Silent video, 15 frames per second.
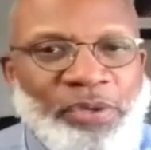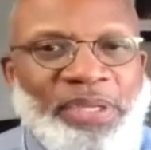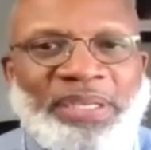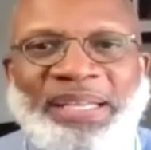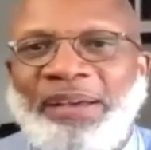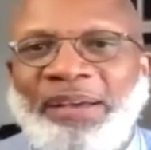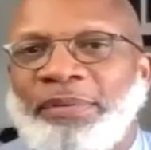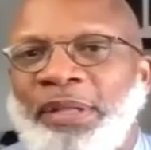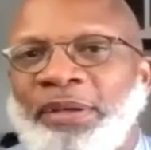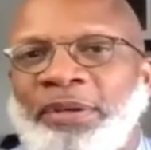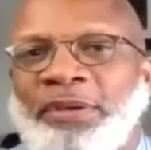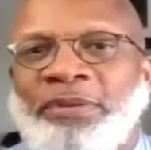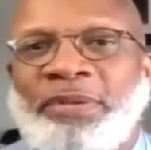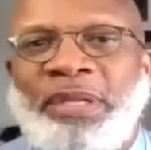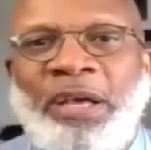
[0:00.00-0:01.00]
you can
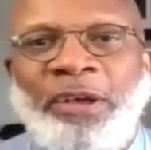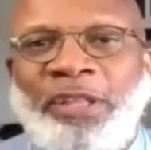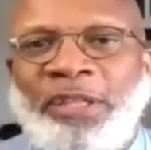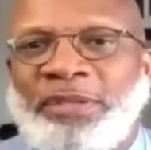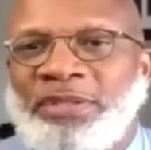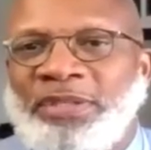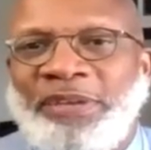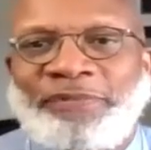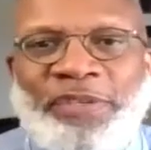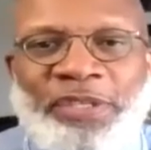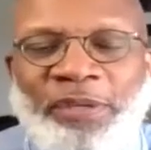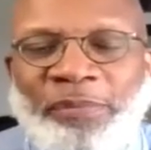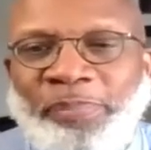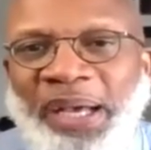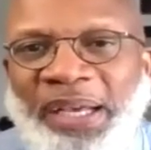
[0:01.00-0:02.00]
download all the stuff is on